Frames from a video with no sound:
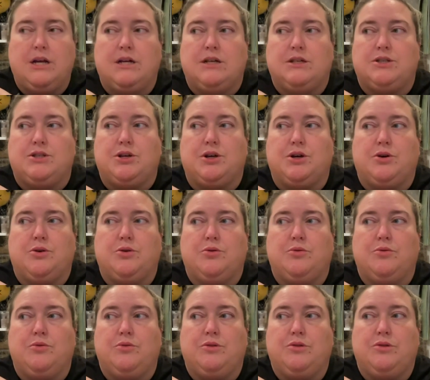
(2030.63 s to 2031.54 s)

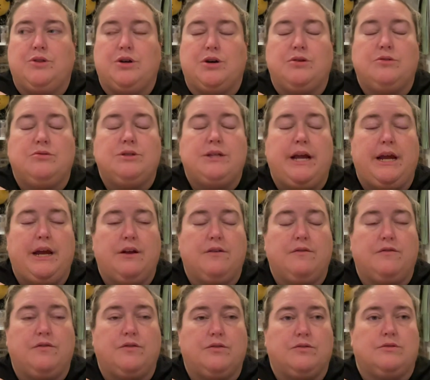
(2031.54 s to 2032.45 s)
So those
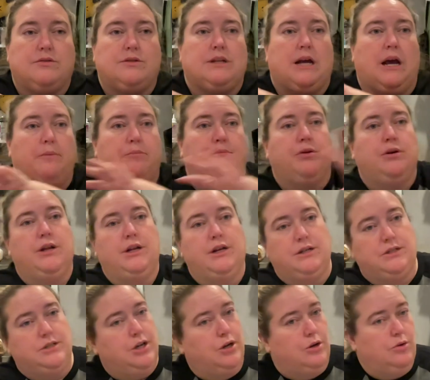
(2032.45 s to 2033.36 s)
handfuls I put in a
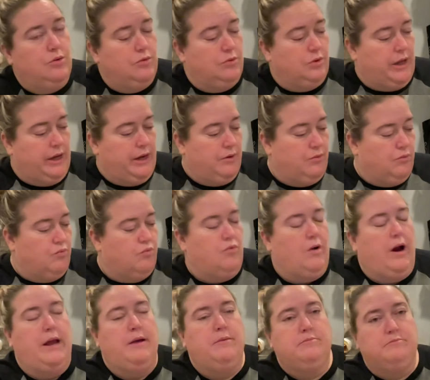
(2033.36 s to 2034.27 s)
tote, like
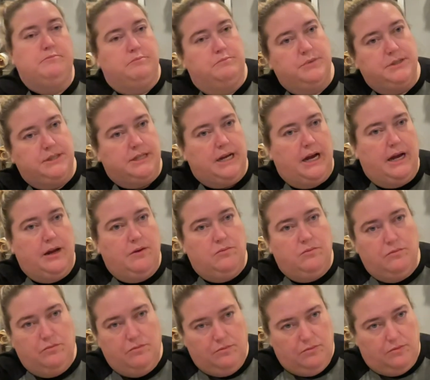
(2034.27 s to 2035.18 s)
right beside
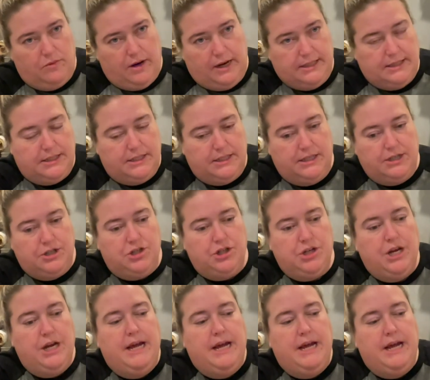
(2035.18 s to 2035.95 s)
where I stitch.